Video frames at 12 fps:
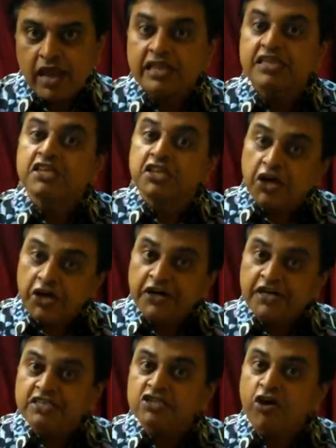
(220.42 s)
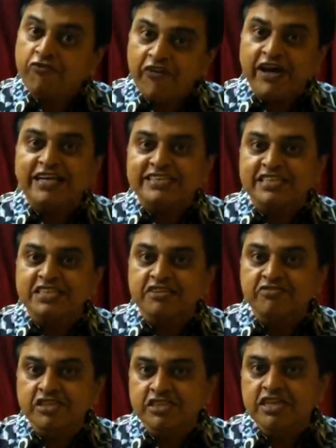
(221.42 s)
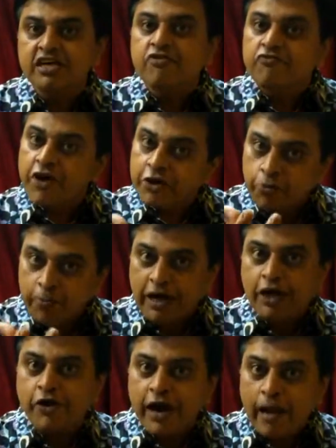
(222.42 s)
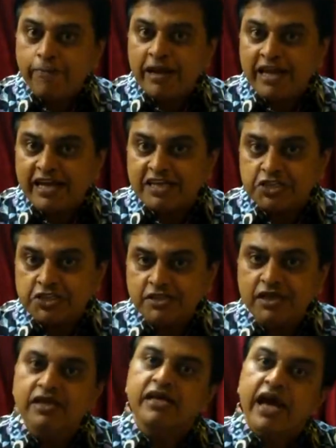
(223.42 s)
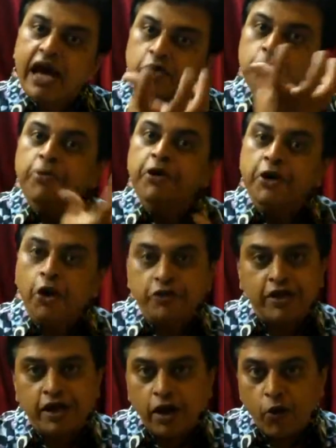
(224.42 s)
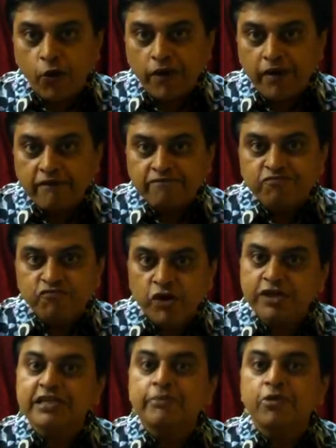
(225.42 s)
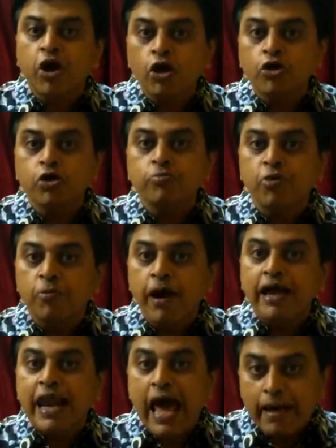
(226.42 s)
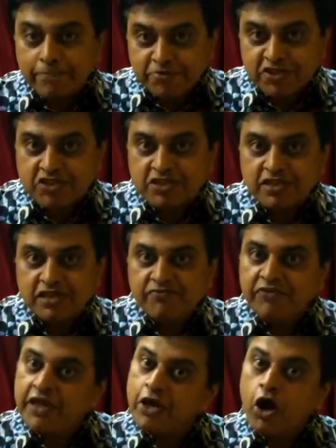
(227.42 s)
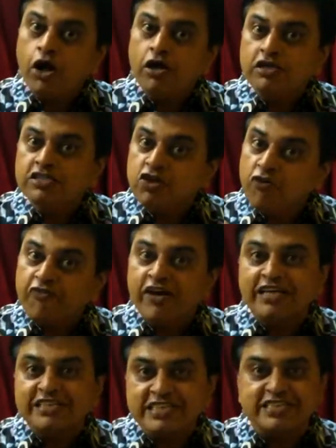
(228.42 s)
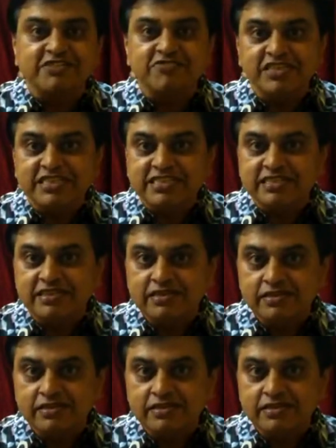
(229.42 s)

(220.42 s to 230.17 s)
And the third is software as a service, where you build your application and you put it on the cloud. For example, all your mobile apps, they are all software as a service.